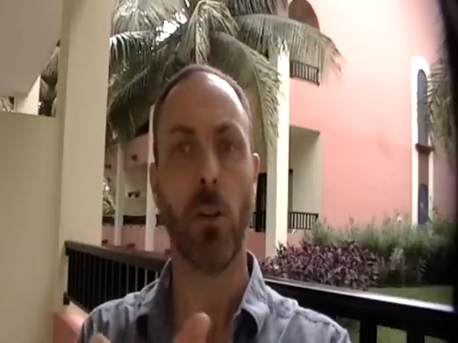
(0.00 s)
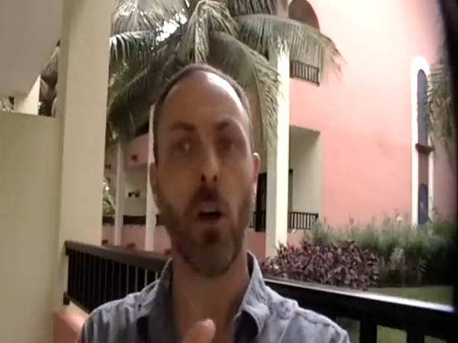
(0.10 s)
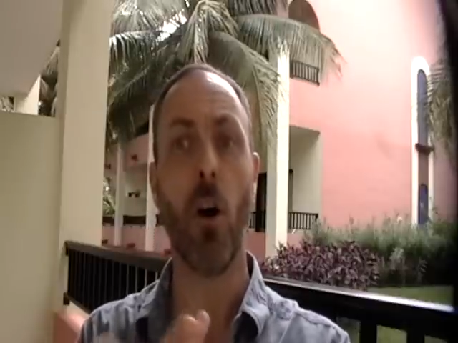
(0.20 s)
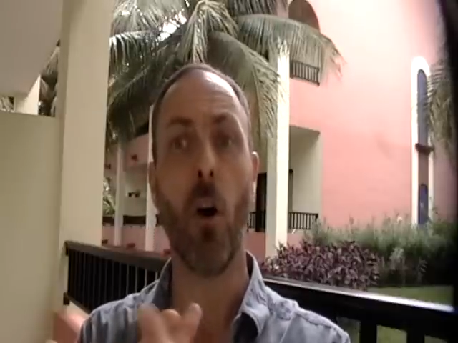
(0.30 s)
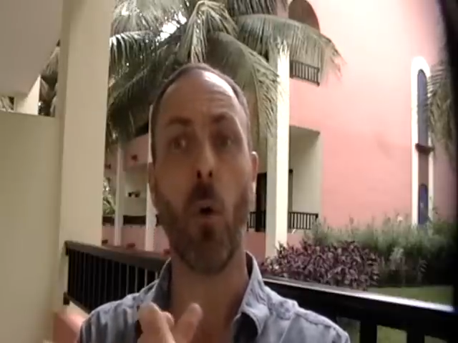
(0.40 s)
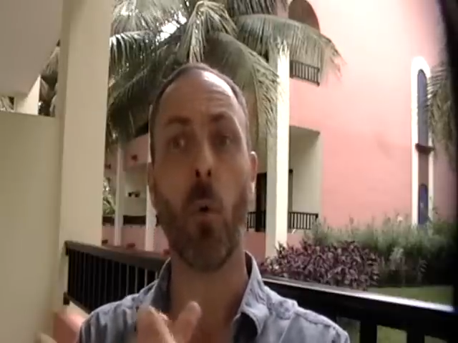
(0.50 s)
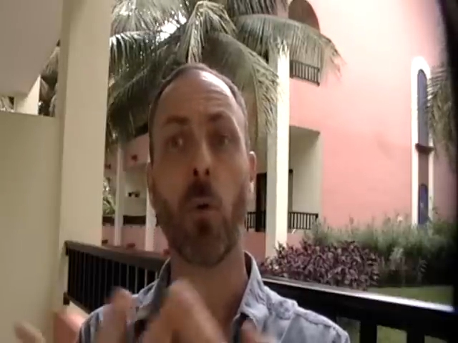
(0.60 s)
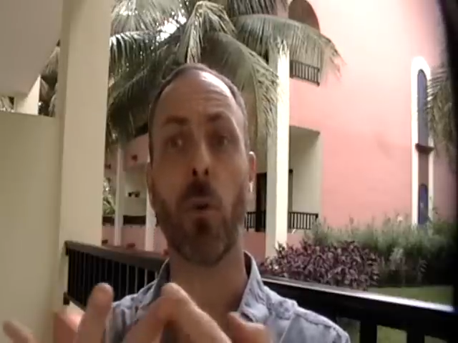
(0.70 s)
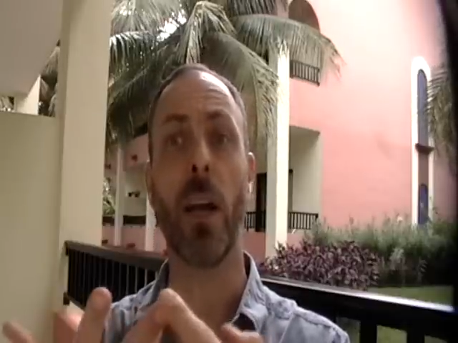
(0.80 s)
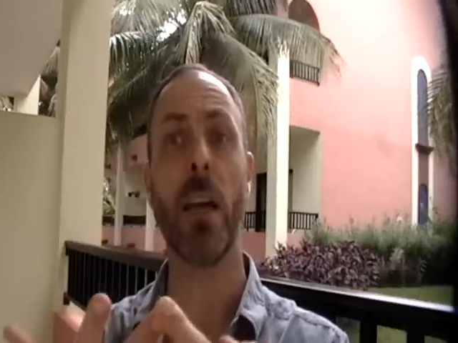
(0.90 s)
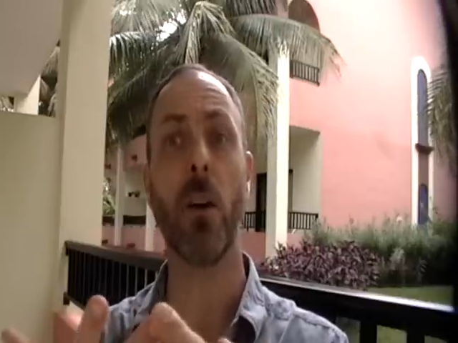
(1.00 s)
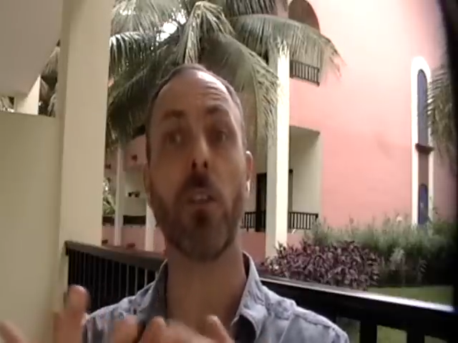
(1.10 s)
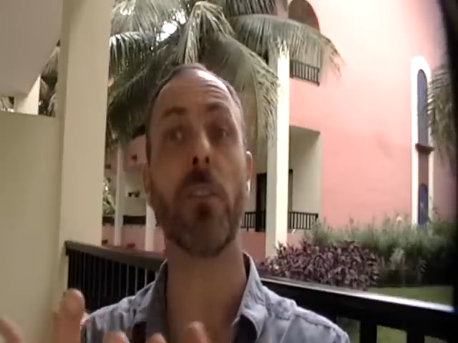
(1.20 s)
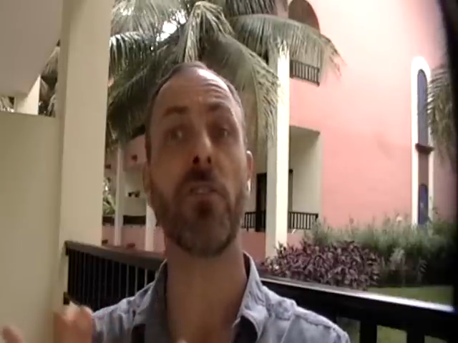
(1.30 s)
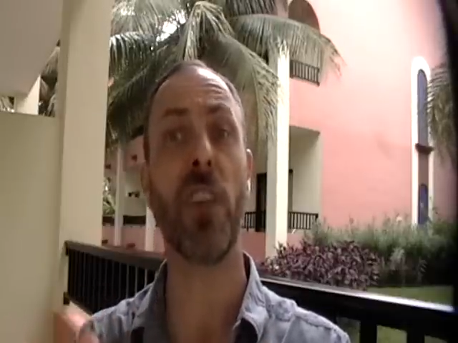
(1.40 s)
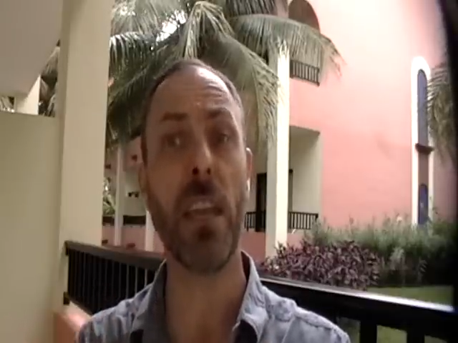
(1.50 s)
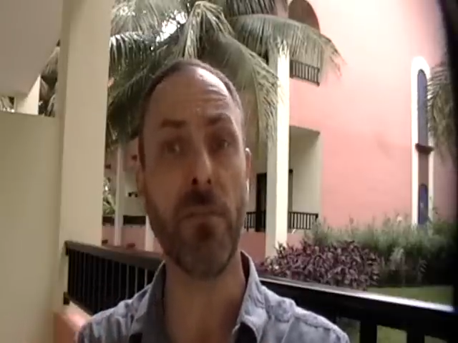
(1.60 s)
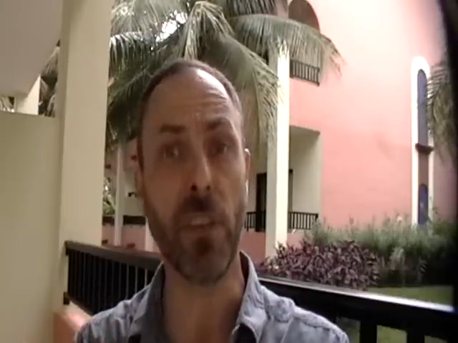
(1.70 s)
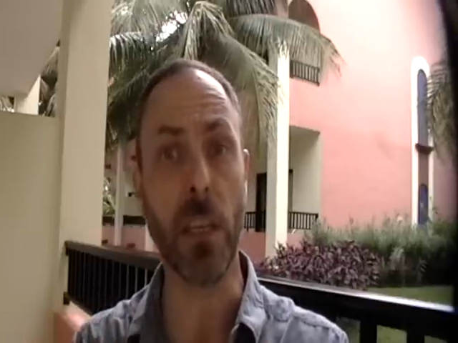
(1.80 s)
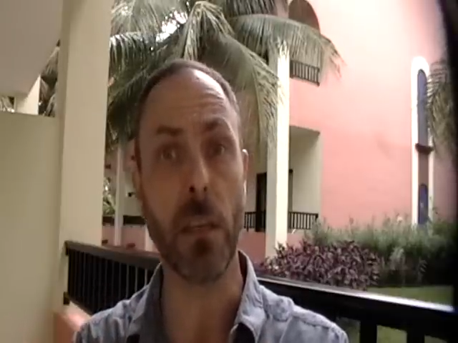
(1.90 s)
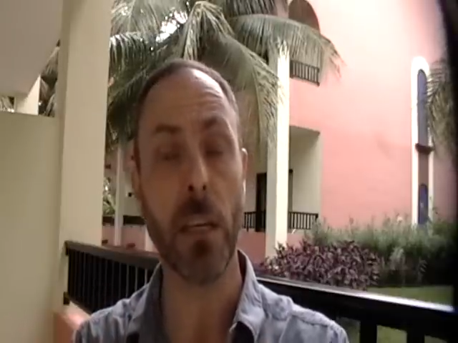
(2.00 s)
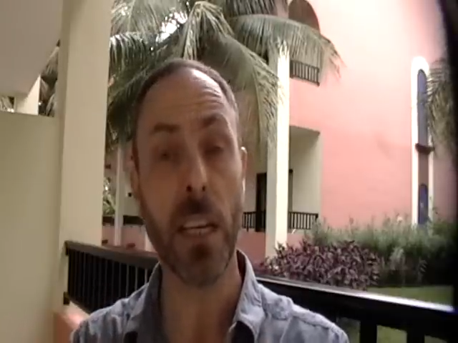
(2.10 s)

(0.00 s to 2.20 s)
Law, order, health, safety.